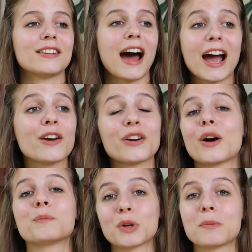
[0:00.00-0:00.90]
the iron
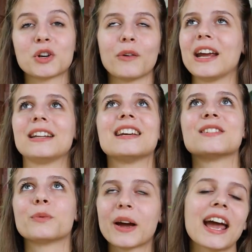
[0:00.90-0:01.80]
absorption rate
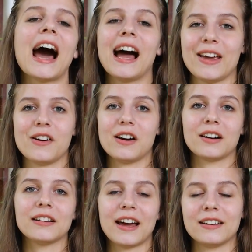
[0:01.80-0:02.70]
is way
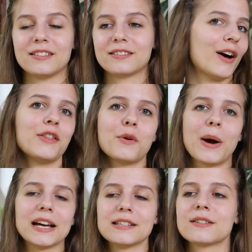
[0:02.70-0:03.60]
higher than
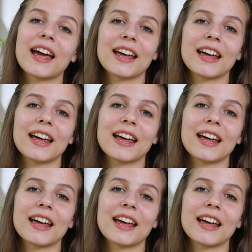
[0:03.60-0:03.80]
otherwise.